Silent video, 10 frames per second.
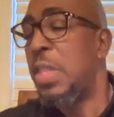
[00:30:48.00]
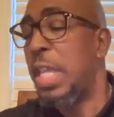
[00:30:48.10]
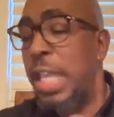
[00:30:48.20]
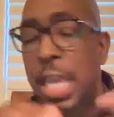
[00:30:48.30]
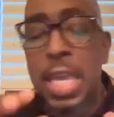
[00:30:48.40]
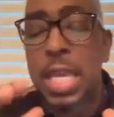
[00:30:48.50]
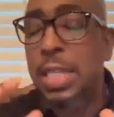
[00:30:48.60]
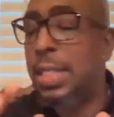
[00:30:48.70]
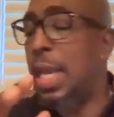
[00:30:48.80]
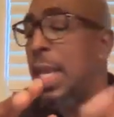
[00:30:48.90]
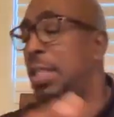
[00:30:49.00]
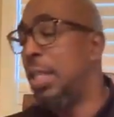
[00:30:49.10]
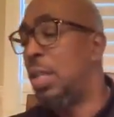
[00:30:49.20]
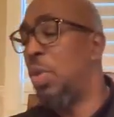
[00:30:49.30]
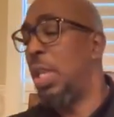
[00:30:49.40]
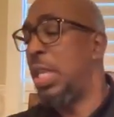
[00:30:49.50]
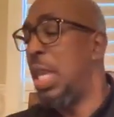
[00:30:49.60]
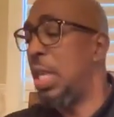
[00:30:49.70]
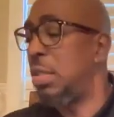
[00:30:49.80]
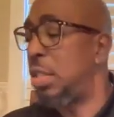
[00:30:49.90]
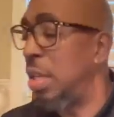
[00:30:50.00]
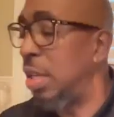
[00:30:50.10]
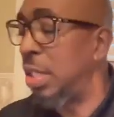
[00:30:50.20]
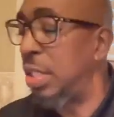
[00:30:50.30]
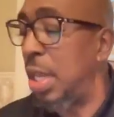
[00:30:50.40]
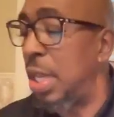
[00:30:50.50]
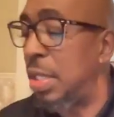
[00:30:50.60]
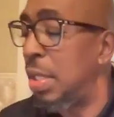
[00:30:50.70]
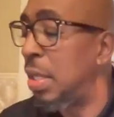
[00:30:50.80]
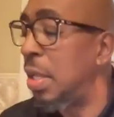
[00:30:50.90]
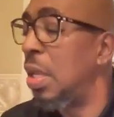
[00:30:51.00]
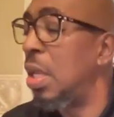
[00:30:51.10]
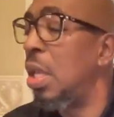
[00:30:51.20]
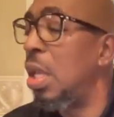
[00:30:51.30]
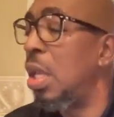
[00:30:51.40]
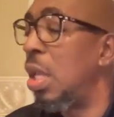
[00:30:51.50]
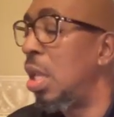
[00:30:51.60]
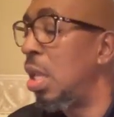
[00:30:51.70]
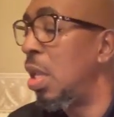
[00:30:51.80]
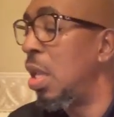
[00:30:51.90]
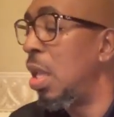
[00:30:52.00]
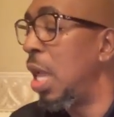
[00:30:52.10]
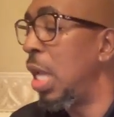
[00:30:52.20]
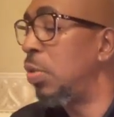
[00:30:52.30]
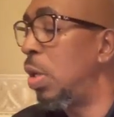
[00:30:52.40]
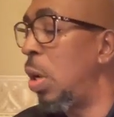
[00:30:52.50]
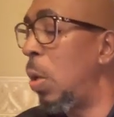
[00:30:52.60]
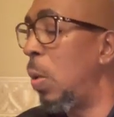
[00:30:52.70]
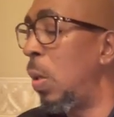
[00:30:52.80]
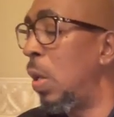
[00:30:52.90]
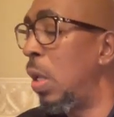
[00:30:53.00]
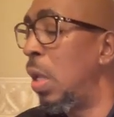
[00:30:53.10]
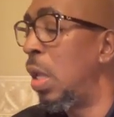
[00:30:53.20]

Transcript: the king says, look at what the king of Syria says. As we go